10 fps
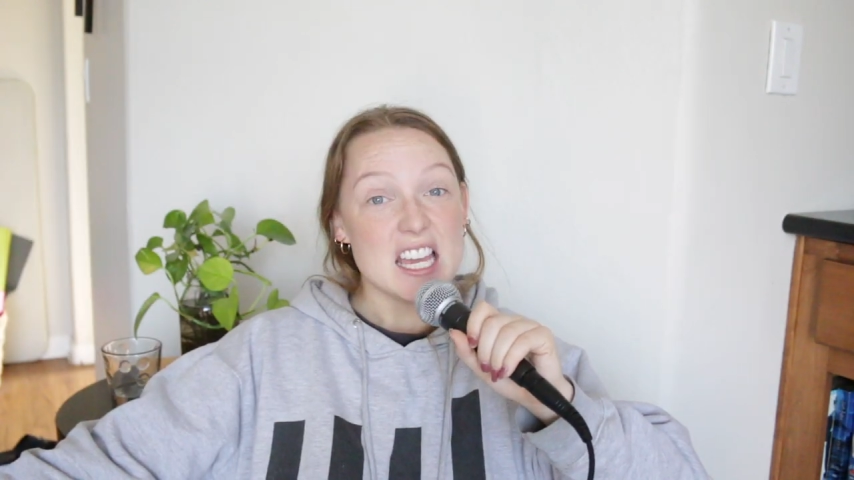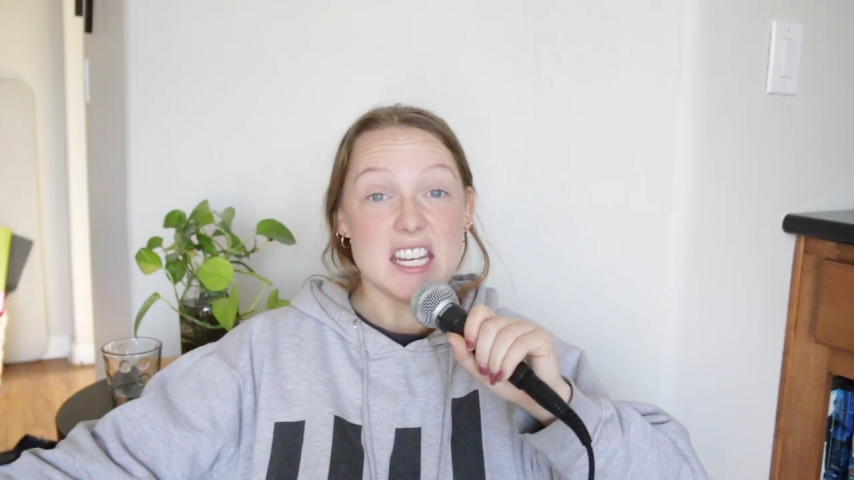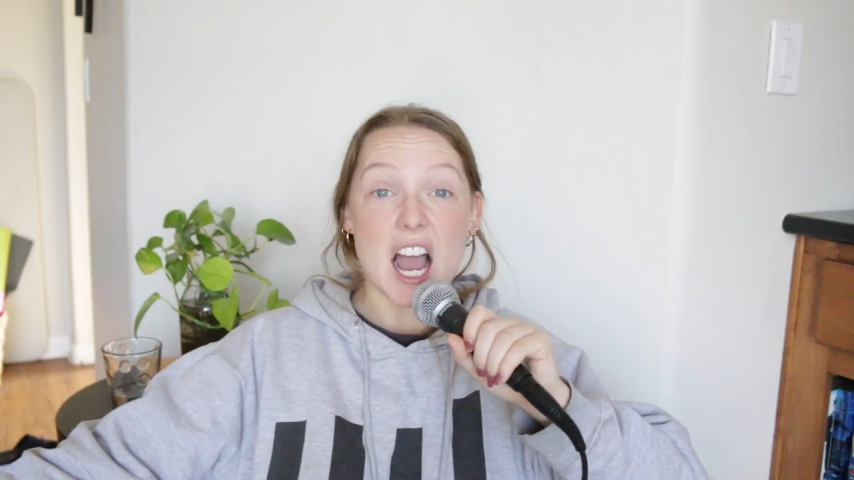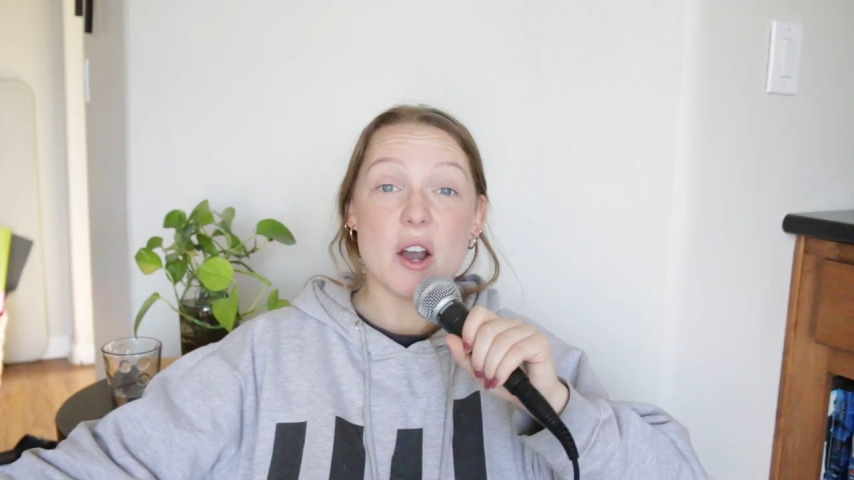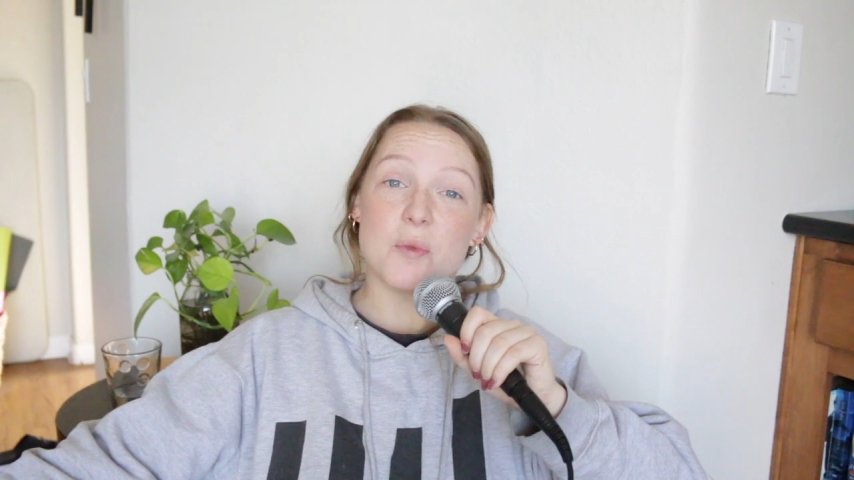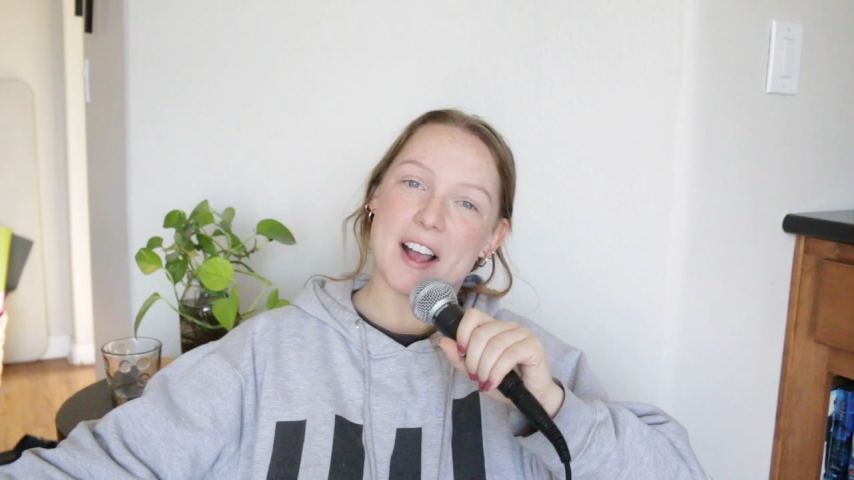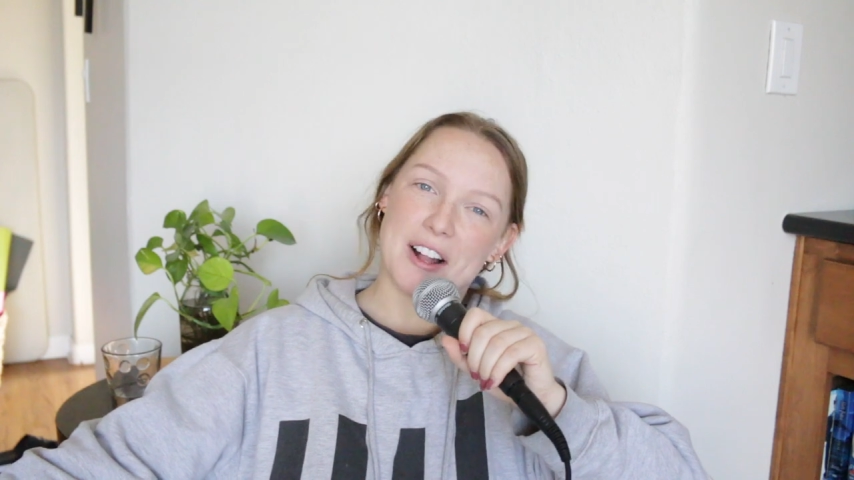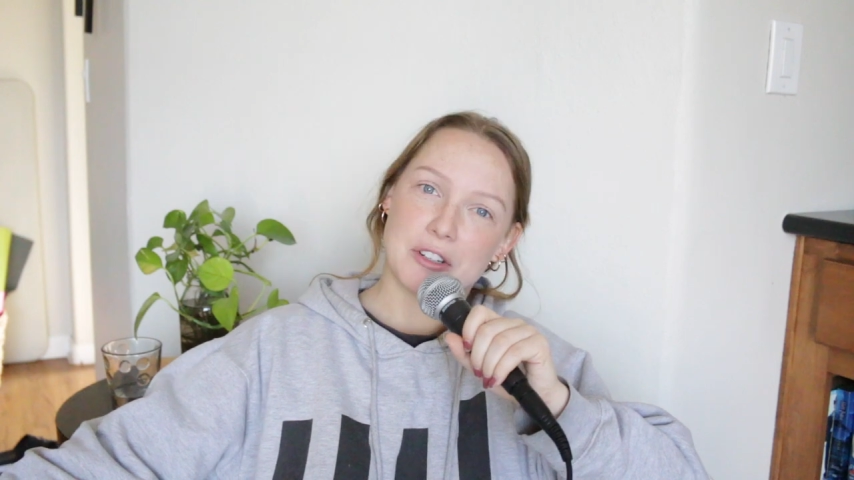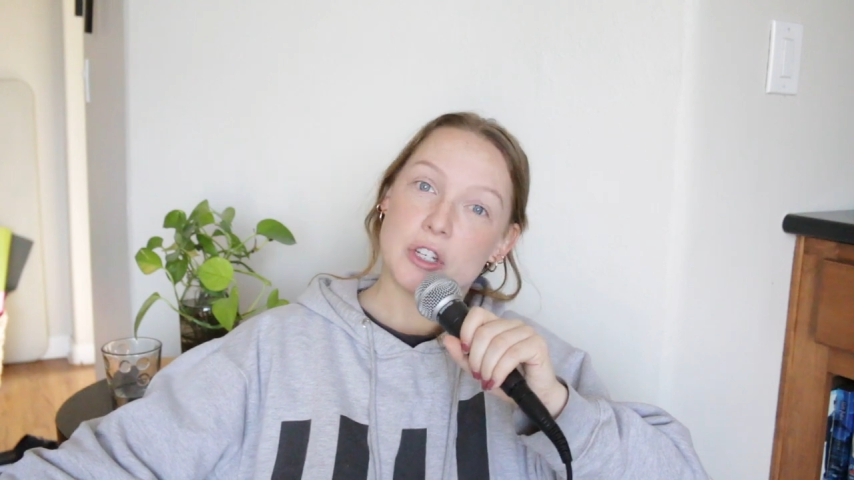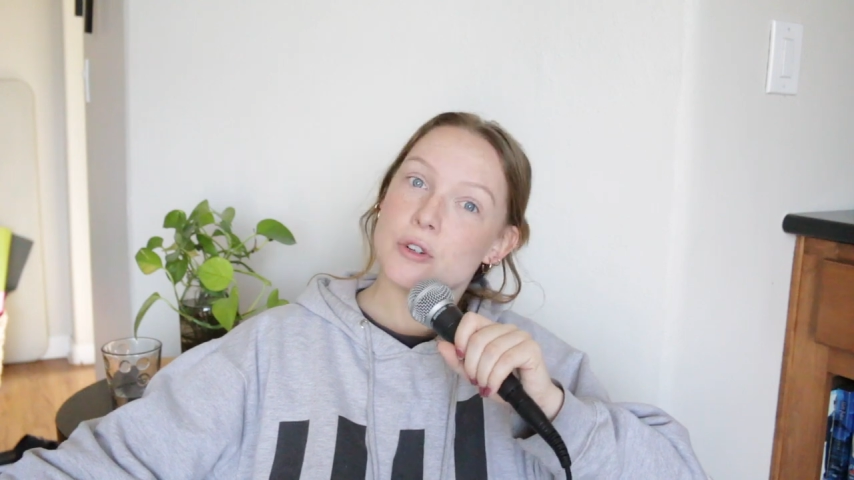Not
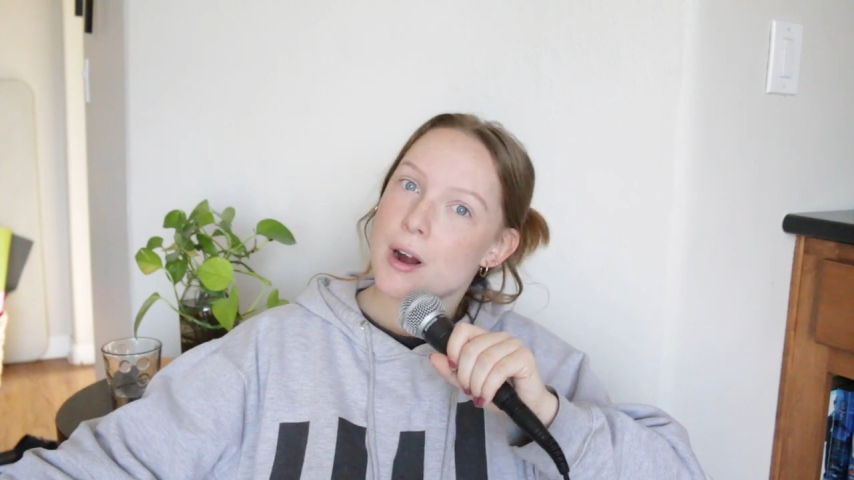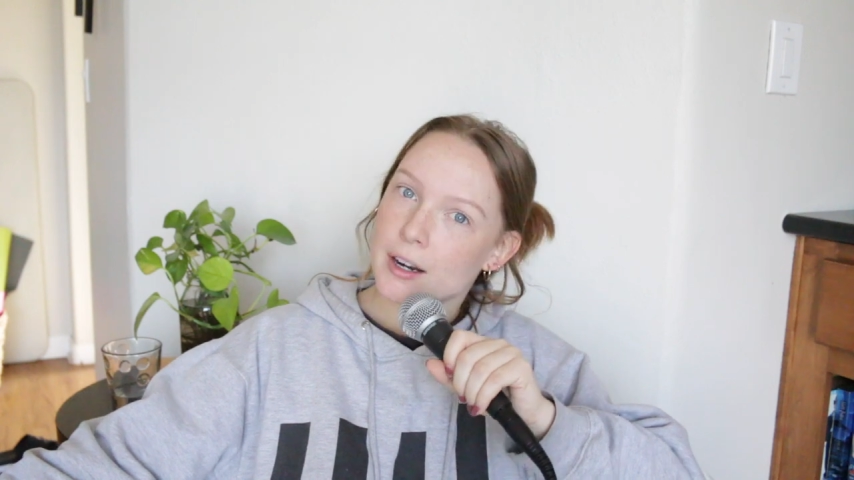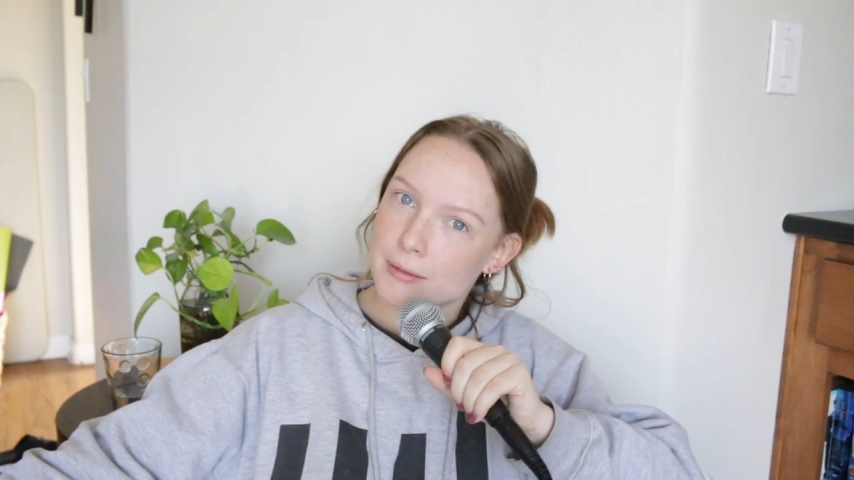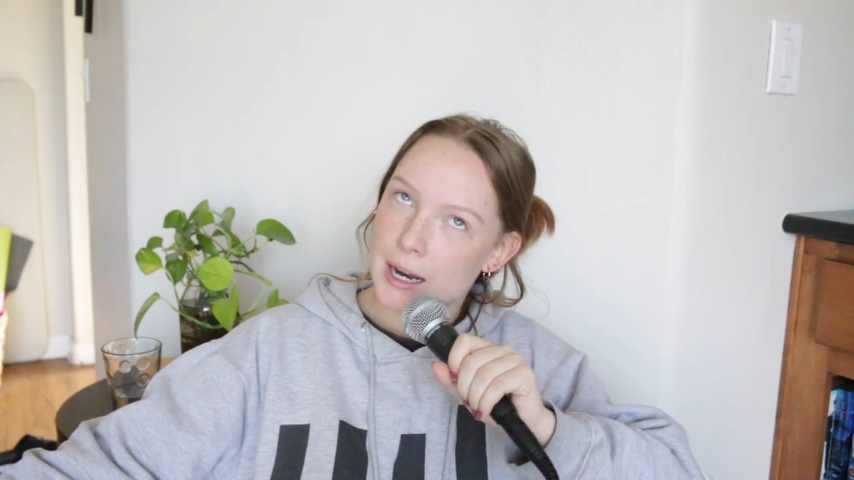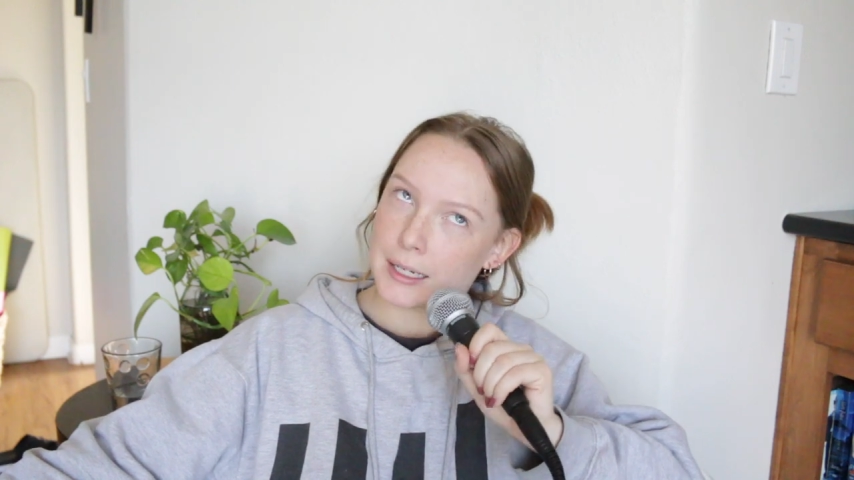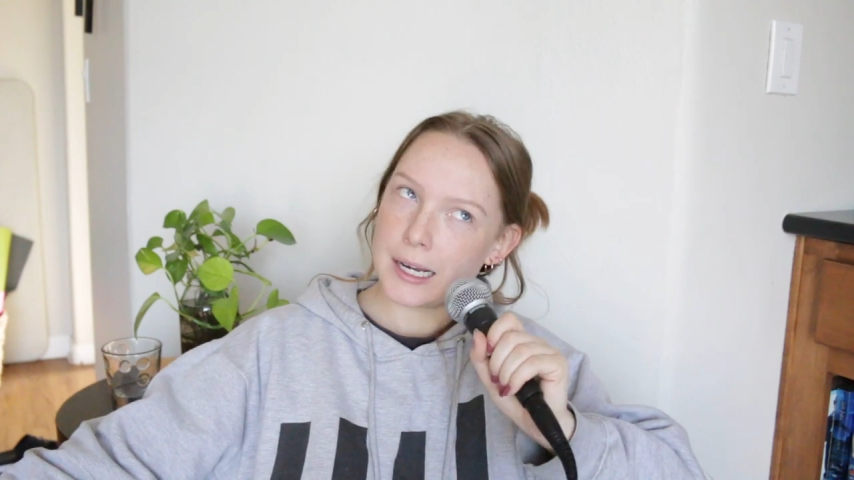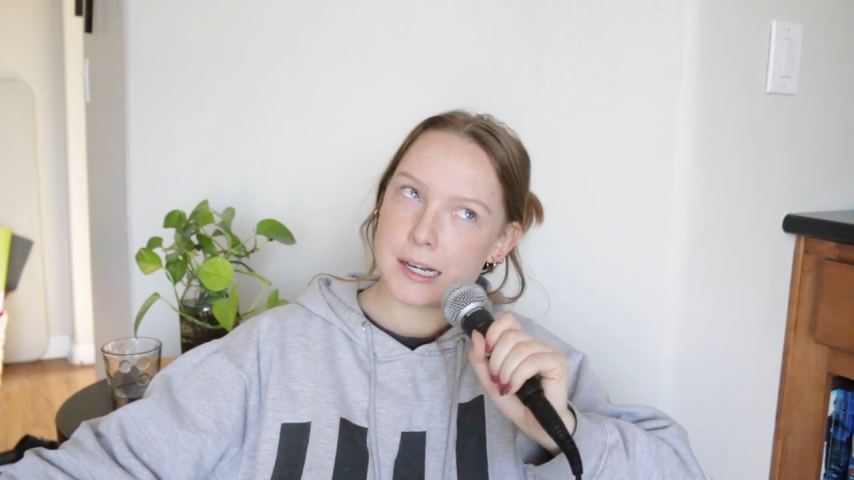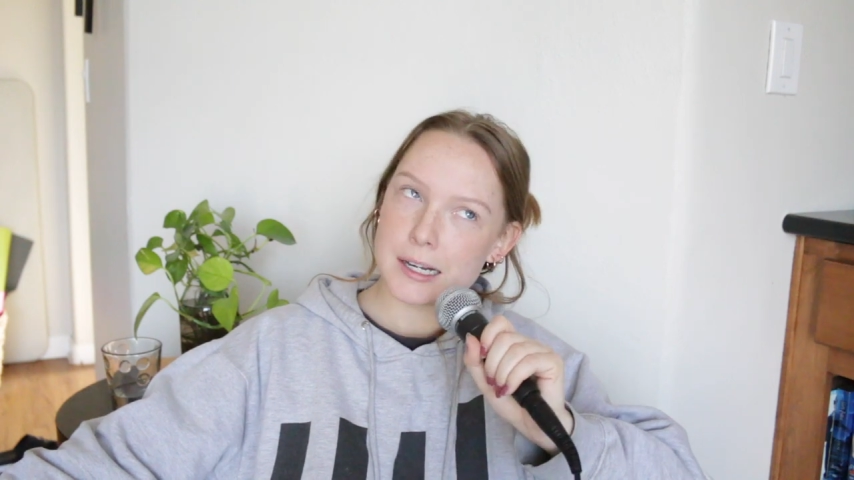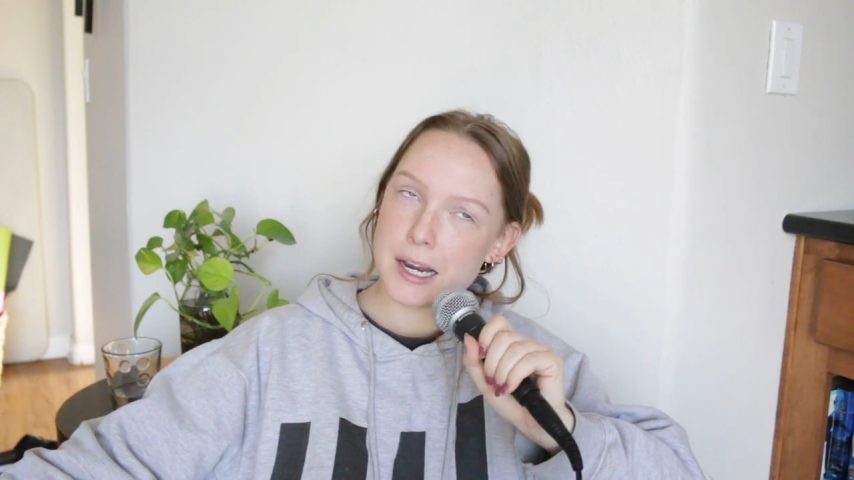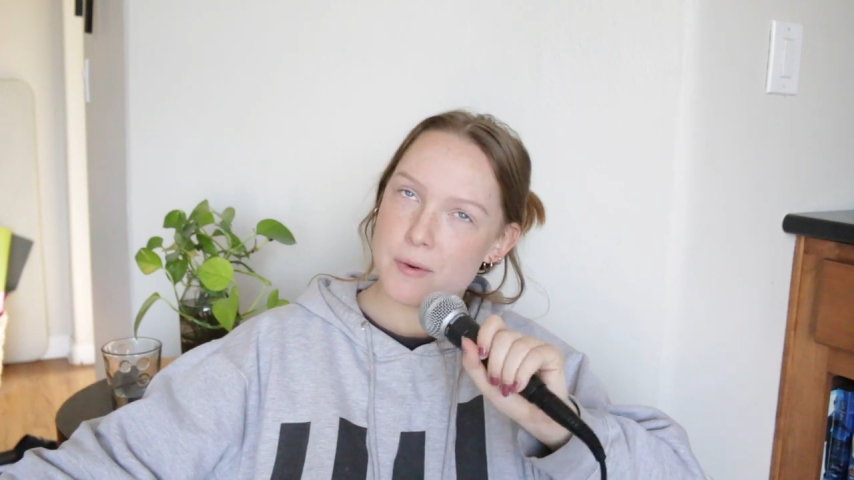well. You are correct. Ding, ding, ding.